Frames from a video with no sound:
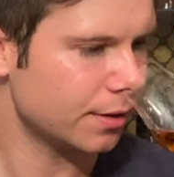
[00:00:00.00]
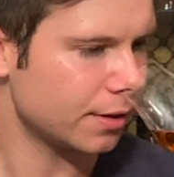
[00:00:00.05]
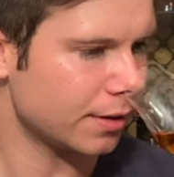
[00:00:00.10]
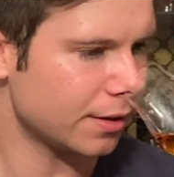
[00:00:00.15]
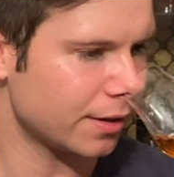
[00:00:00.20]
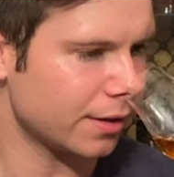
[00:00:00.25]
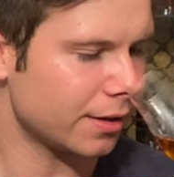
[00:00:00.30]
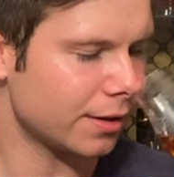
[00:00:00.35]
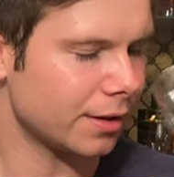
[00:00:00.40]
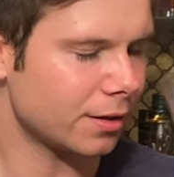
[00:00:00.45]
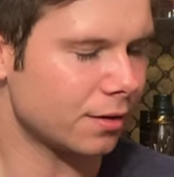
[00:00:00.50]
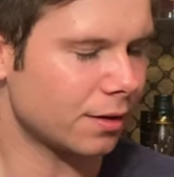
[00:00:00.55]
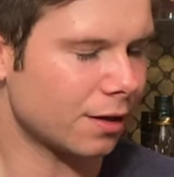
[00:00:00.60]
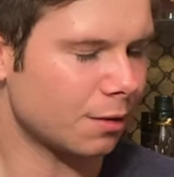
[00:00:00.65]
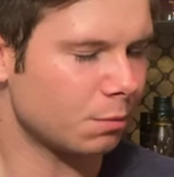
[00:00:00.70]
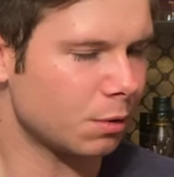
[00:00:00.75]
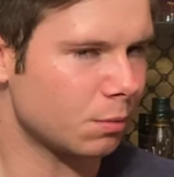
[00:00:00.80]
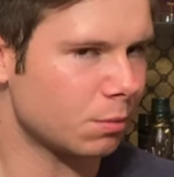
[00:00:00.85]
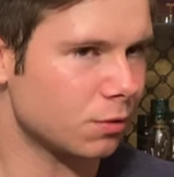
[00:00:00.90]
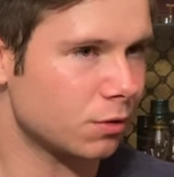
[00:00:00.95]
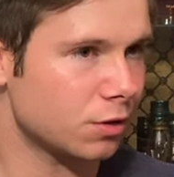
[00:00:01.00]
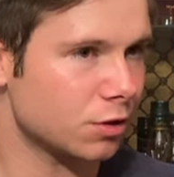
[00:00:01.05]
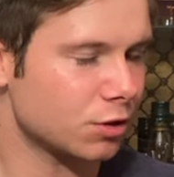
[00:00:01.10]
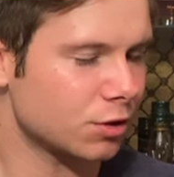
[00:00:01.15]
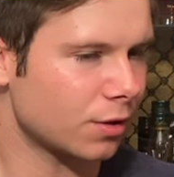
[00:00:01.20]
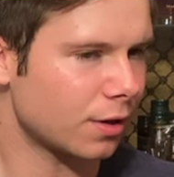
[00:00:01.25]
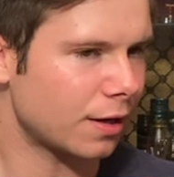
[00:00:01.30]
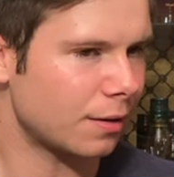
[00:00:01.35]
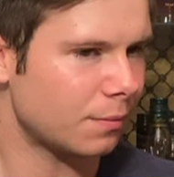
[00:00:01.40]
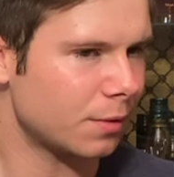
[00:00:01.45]
And I think a lot of people
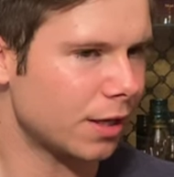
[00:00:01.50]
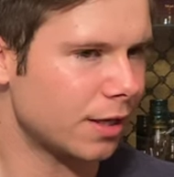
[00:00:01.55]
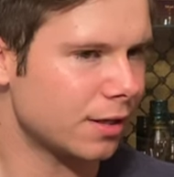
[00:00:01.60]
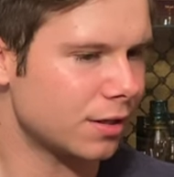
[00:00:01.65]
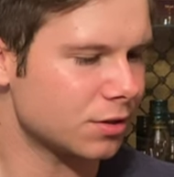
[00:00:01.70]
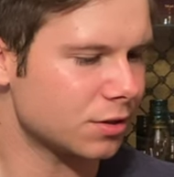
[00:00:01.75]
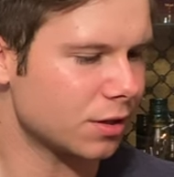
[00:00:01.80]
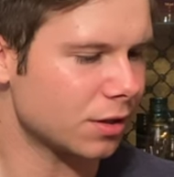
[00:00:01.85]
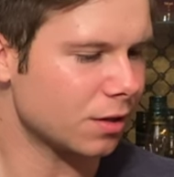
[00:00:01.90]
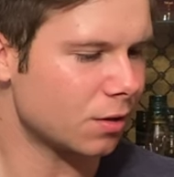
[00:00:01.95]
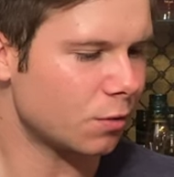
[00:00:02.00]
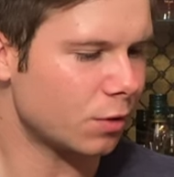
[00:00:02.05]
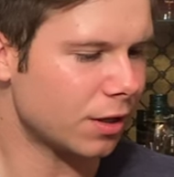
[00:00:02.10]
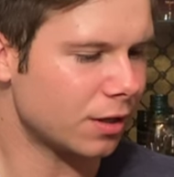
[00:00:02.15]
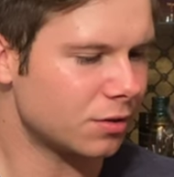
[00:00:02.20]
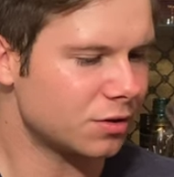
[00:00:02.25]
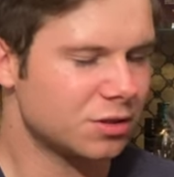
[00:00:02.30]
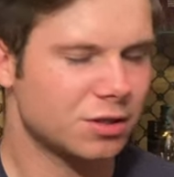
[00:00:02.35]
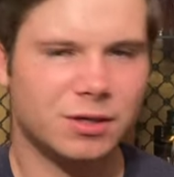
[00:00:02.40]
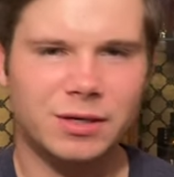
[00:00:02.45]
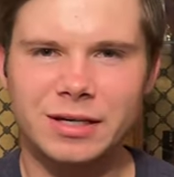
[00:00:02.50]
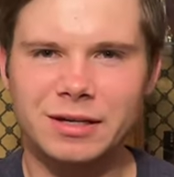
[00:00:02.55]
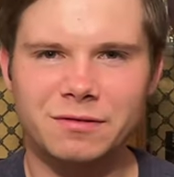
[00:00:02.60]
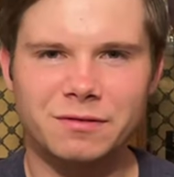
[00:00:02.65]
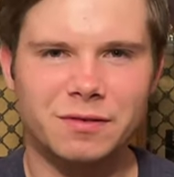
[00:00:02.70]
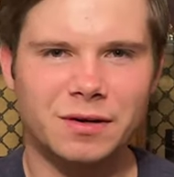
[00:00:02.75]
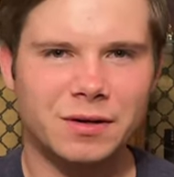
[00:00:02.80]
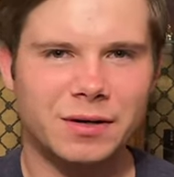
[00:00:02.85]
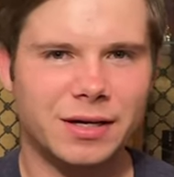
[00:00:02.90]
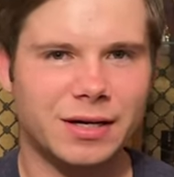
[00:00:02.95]
describe that as like a Wild Turkey
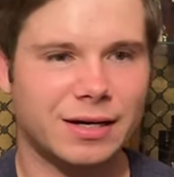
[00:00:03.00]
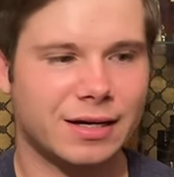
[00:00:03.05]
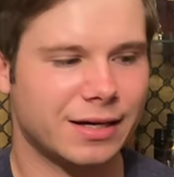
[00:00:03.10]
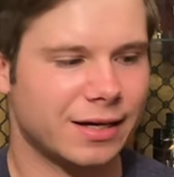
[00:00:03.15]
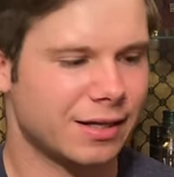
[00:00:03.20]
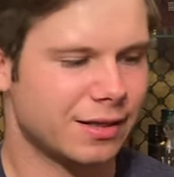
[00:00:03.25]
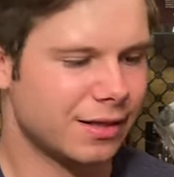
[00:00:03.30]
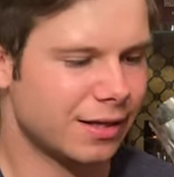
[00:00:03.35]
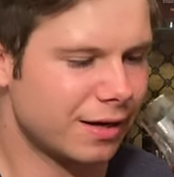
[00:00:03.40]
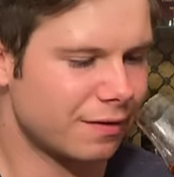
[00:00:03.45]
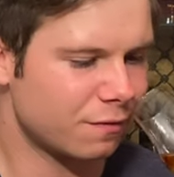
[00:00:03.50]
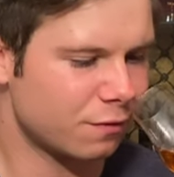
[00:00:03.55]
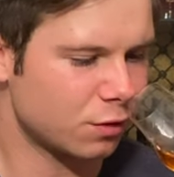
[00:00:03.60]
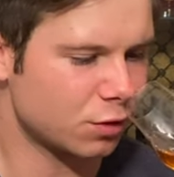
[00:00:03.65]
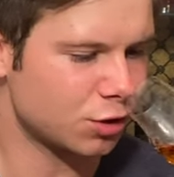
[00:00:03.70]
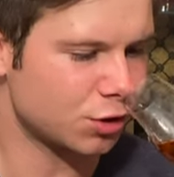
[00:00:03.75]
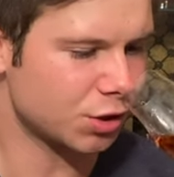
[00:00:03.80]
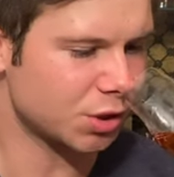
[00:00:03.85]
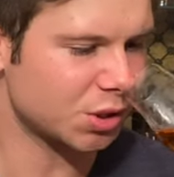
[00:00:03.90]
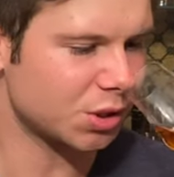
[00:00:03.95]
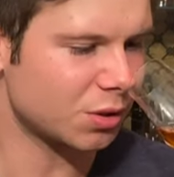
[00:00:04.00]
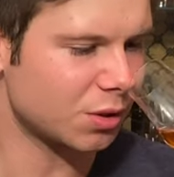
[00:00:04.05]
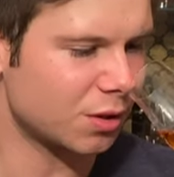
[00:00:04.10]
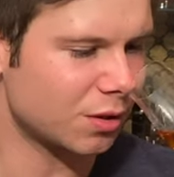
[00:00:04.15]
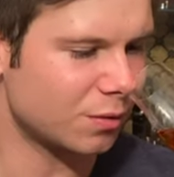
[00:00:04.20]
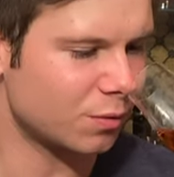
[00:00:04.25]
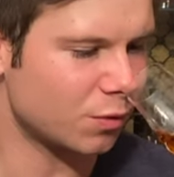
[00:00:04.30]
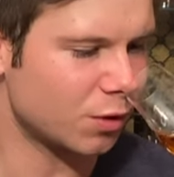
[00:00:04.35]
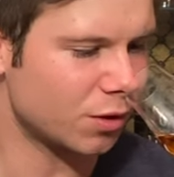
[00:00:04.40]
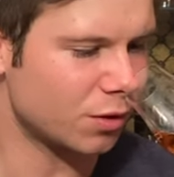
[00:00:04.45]
funk, and I get that for sure
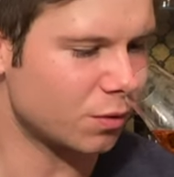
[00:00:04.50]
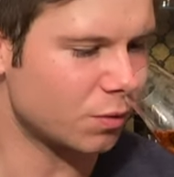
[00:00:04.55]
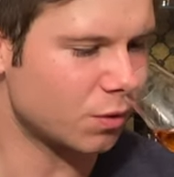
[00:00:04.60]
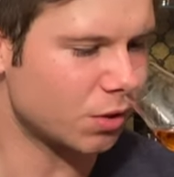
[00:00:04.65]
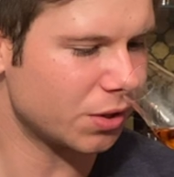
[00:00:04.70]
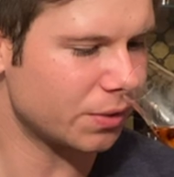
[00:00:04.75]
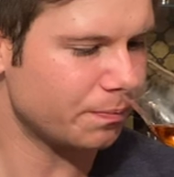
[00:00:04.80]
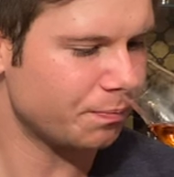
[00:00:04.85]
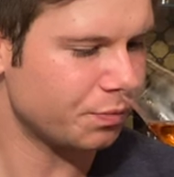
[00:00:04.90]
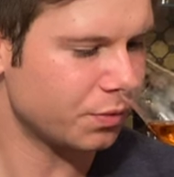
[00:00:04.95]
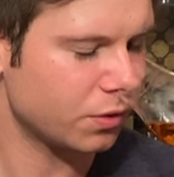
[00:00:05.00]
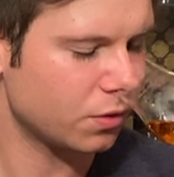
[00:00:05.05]
on 101.